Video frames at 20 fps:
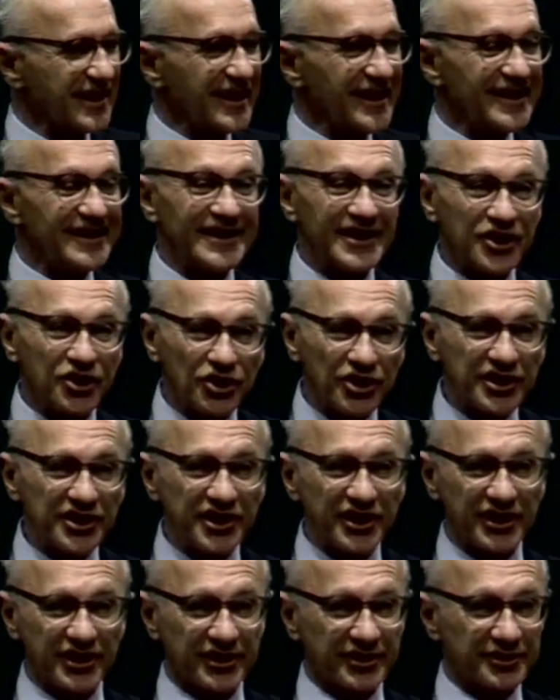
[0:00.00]
In a good
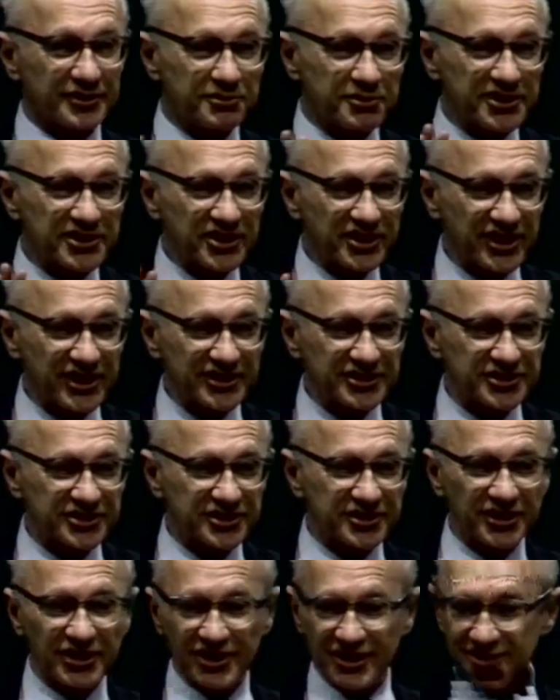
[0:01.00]
year, when things
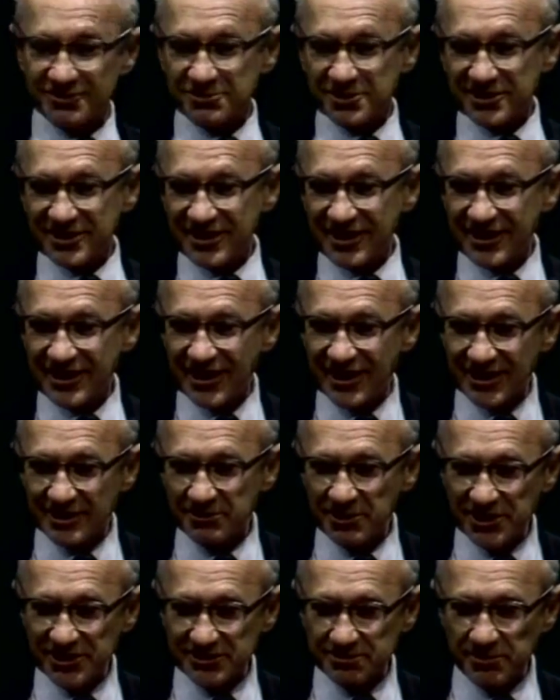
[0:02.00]
are good, when the
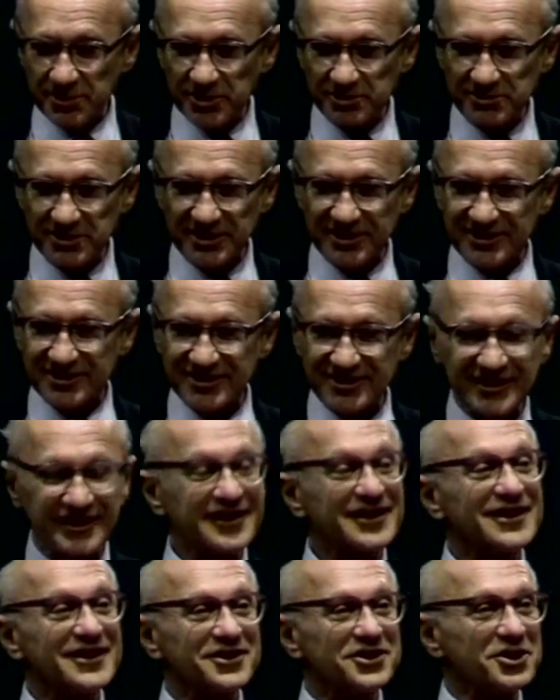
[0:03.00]
economy is booming,
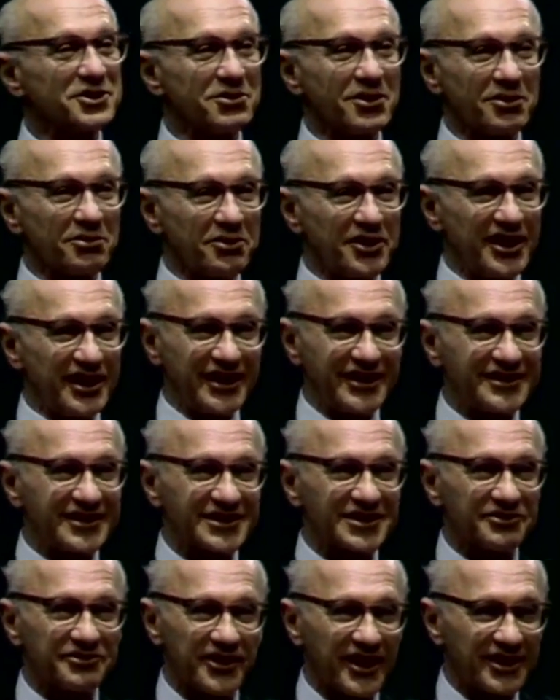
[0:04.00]
you will read
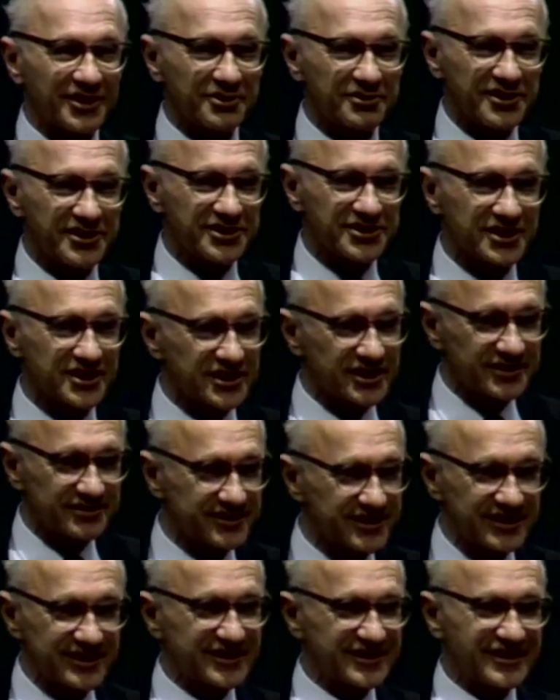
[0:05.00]
that the Federal
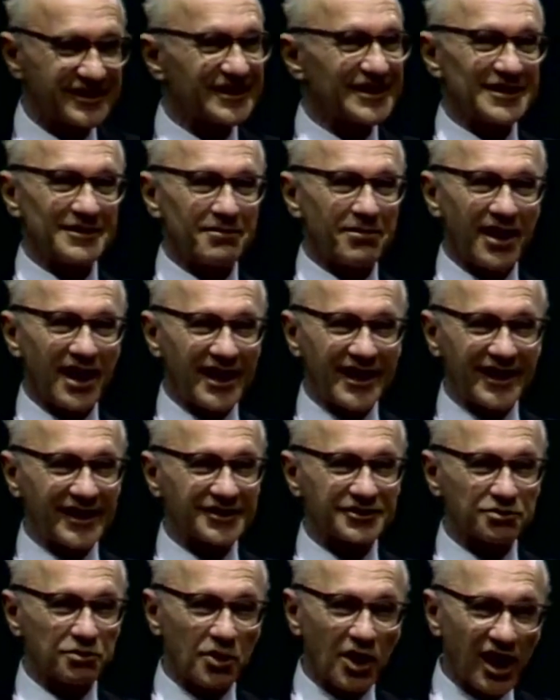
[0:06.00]
Reserve, by
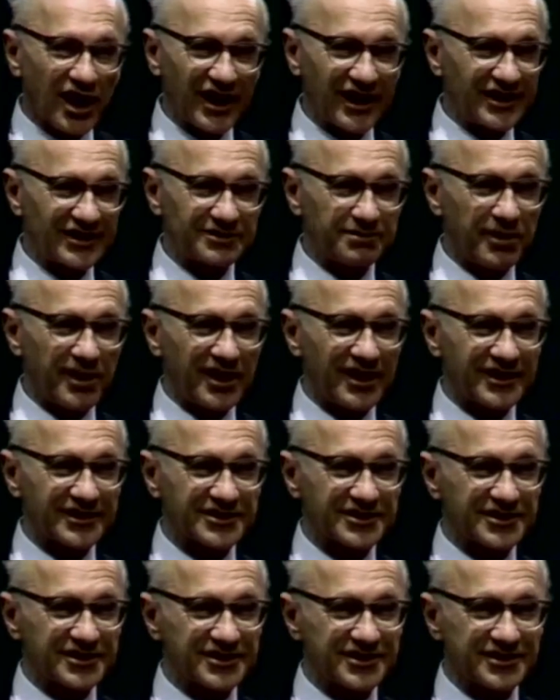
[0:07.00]
its wise
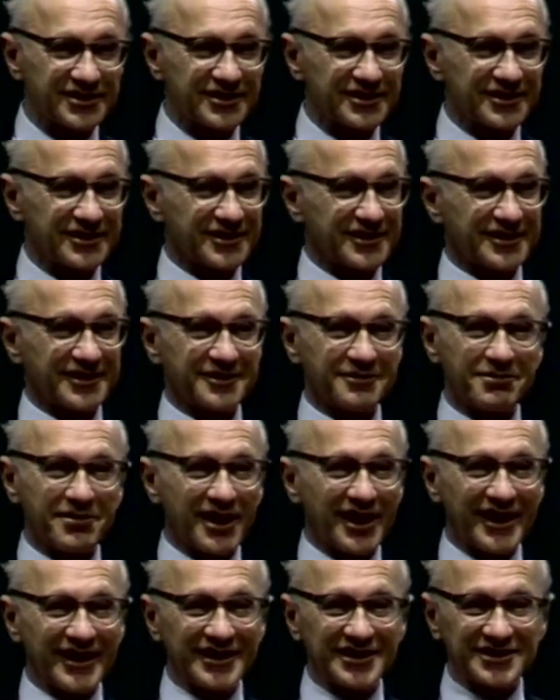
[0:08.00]
policy,
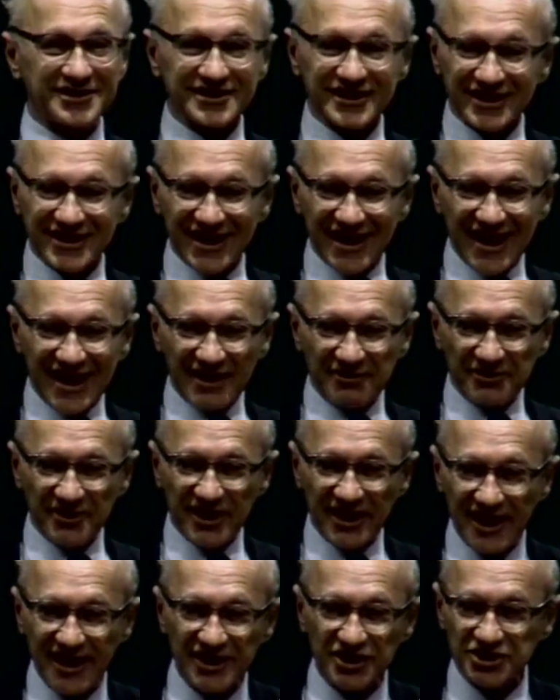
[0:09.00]
by its
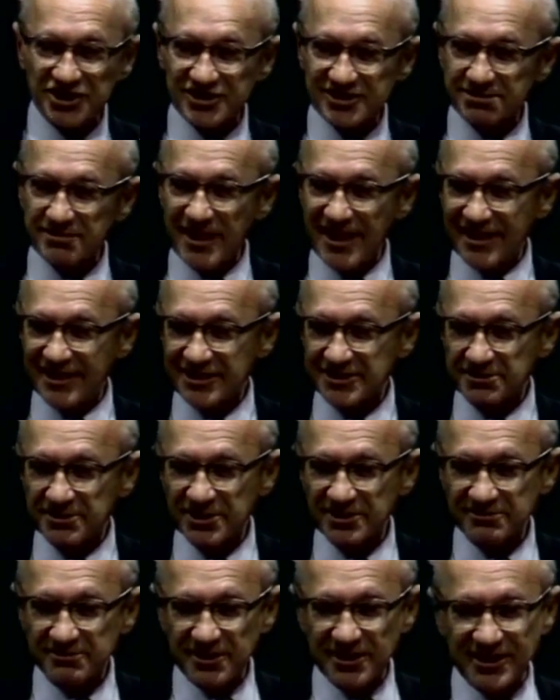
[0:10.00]
efficacious
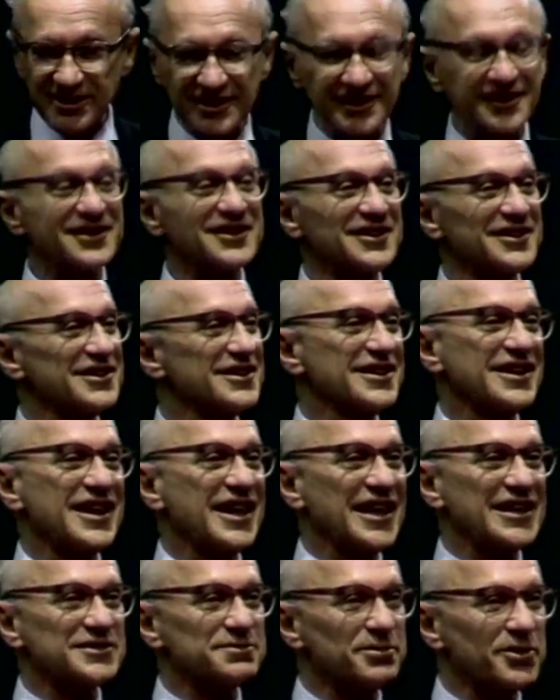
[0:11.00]
management of money,
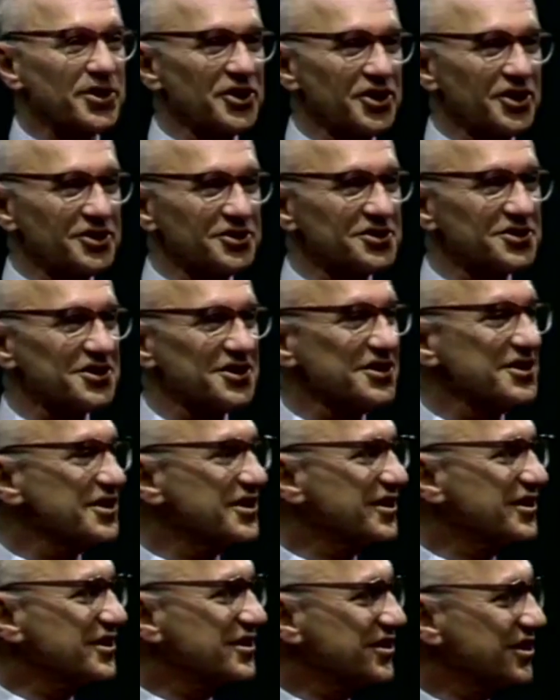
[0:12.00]
has produced
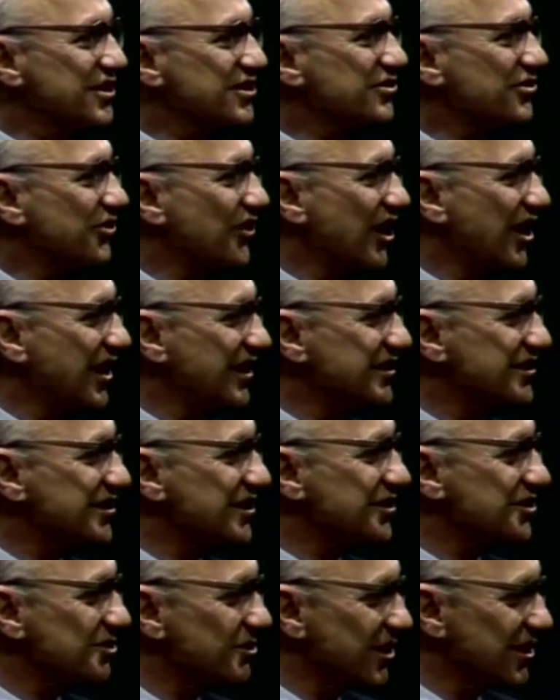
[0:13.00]
this fine
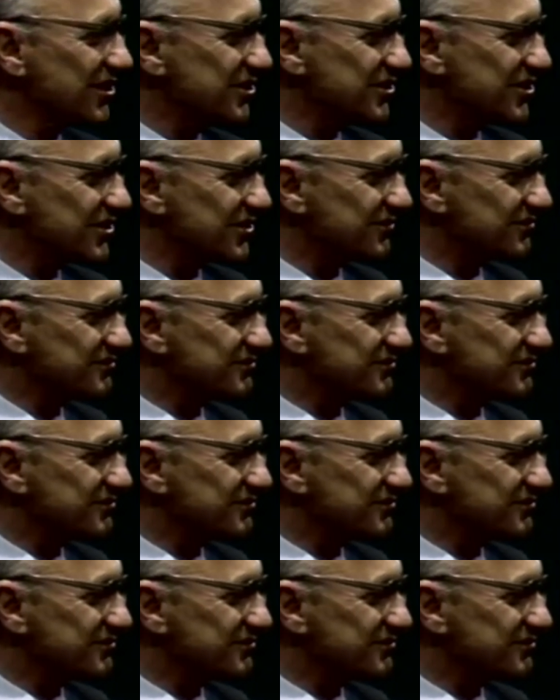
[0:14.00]
situation.